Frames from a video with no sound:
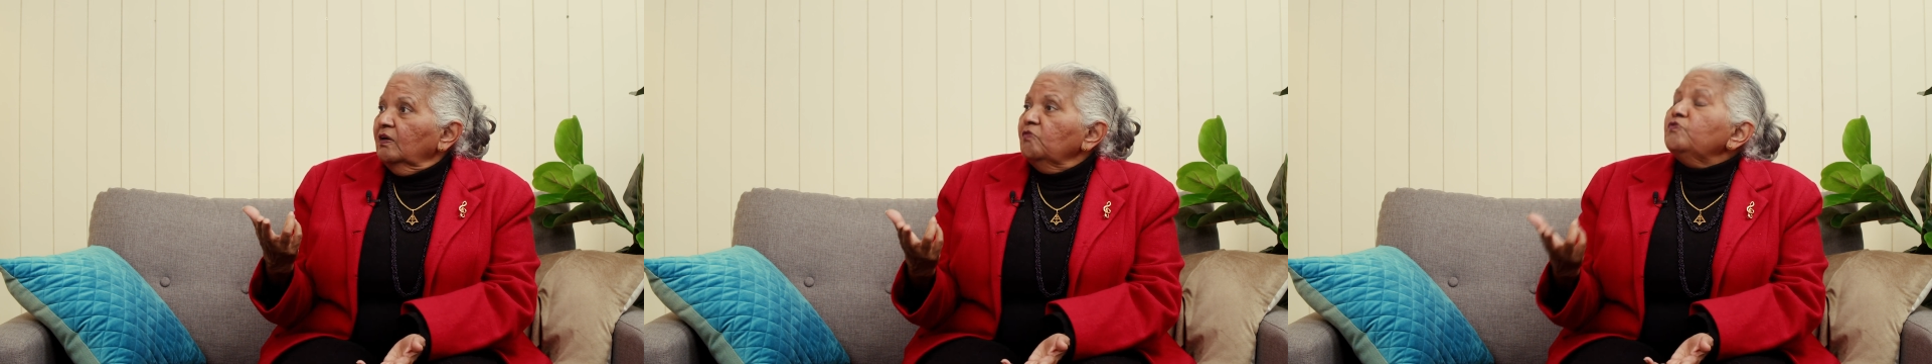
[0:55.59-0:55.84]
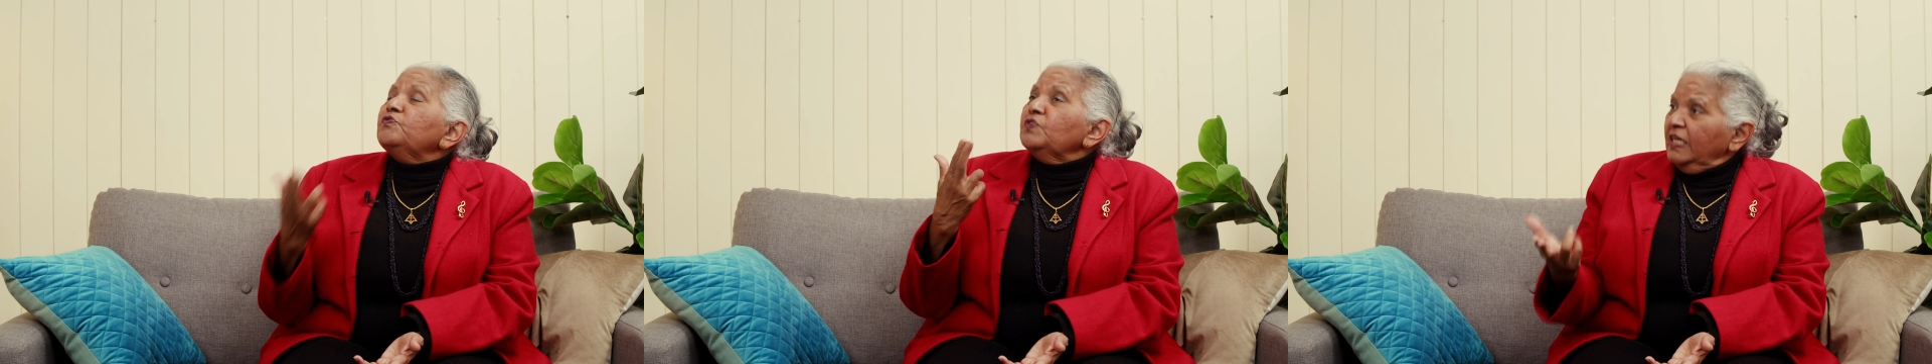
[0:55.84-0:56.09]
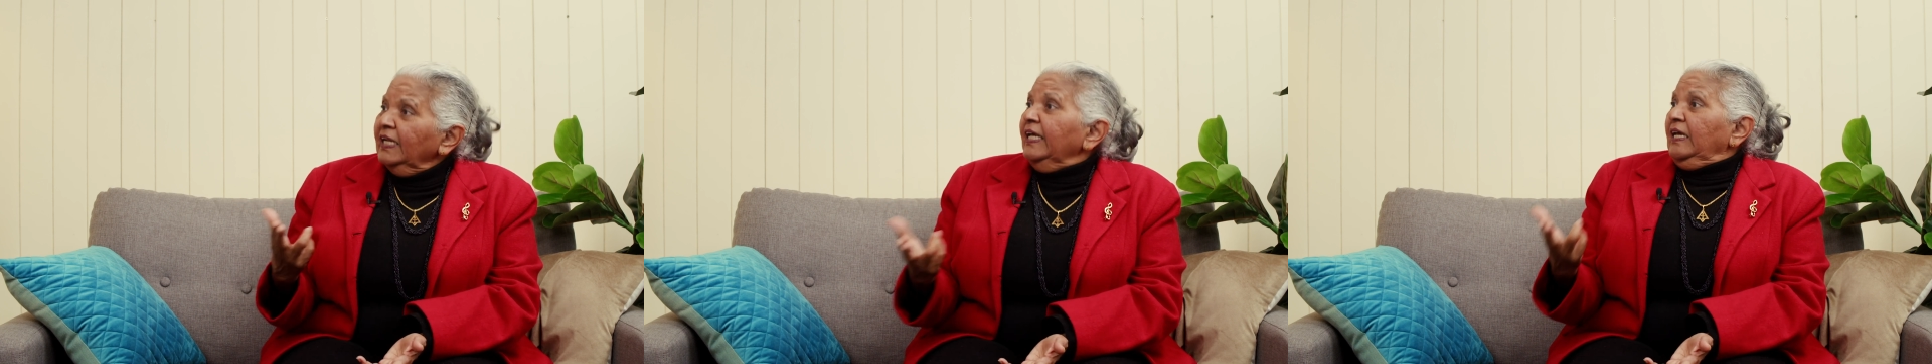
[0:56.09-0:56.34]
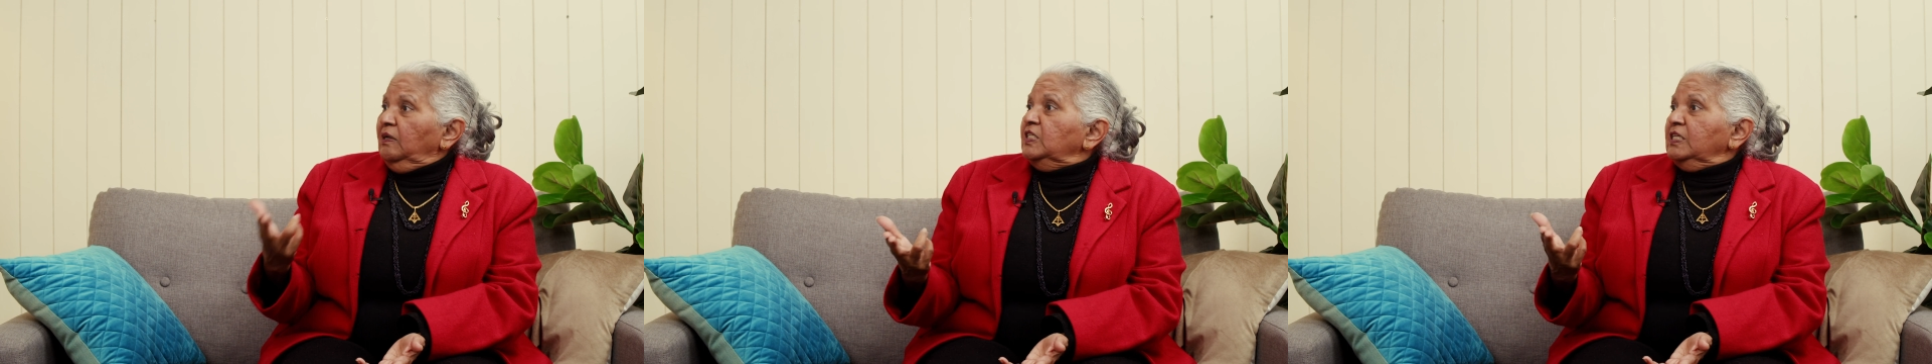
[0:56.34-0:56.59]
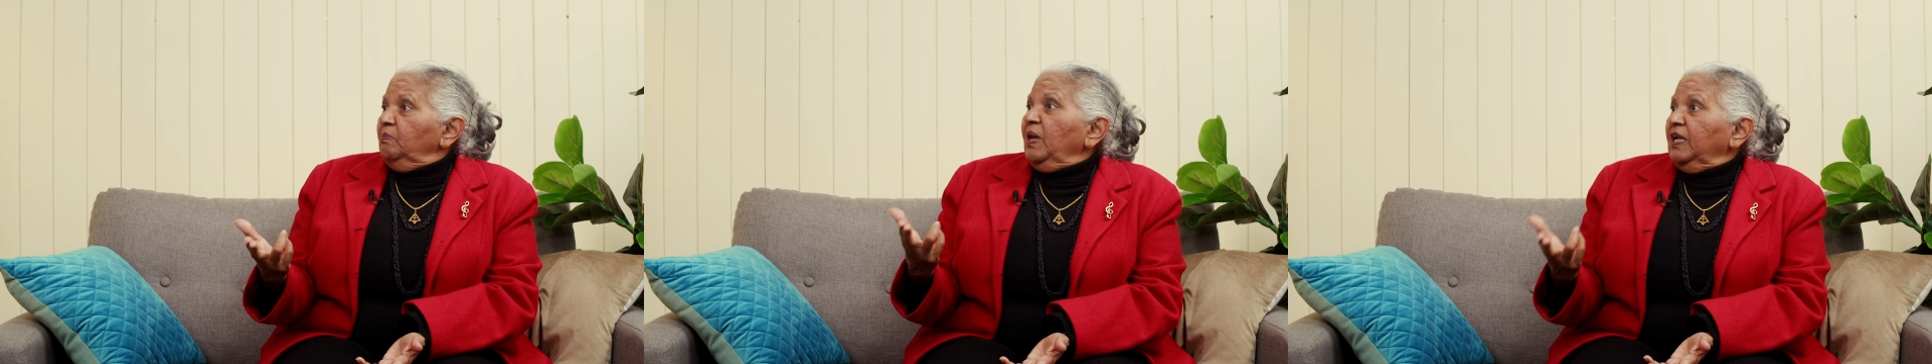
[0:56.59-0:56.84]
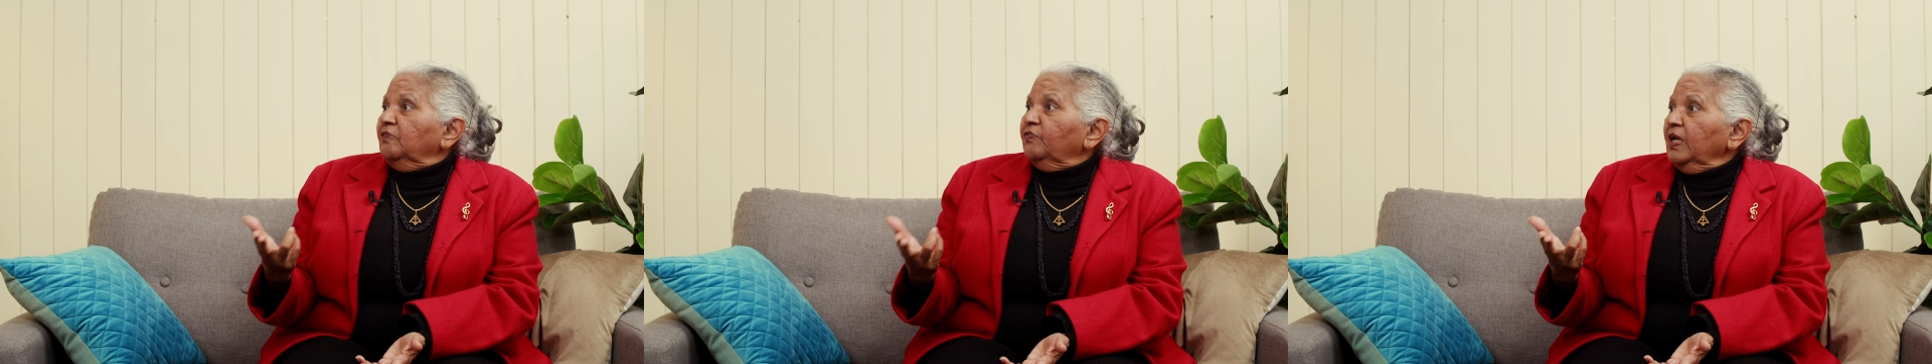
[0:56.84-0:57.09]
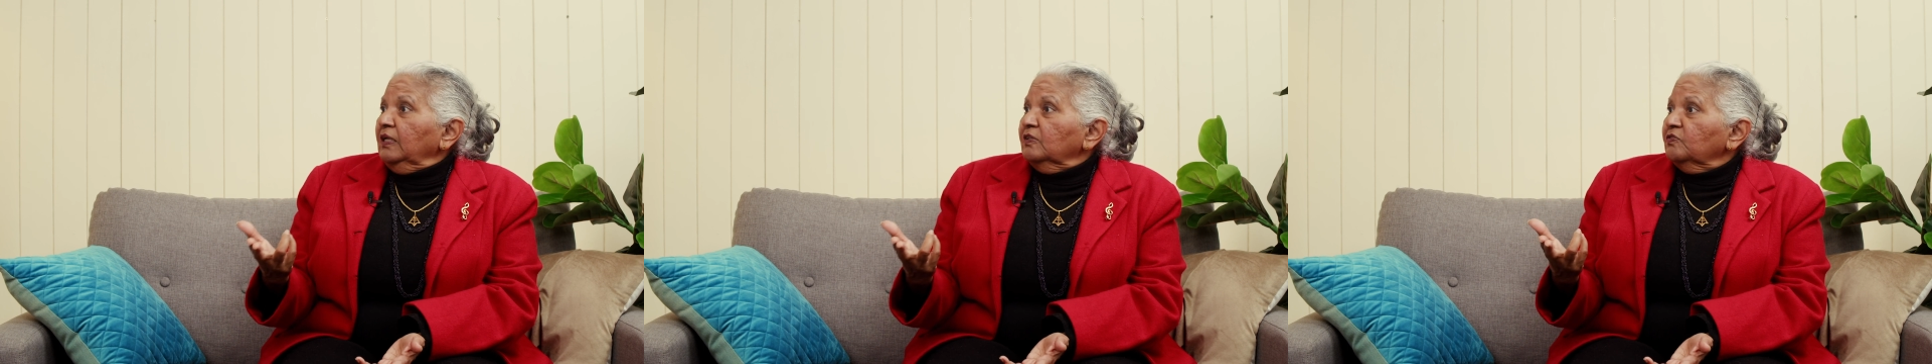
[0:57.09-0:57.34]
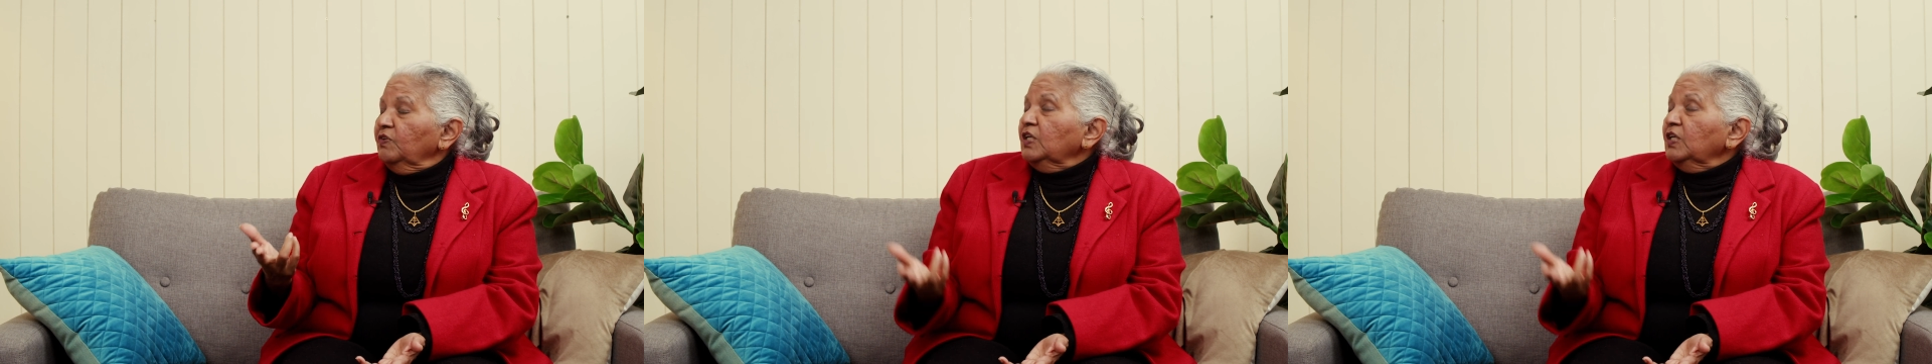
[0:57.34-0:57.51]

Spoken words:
really intimate friends.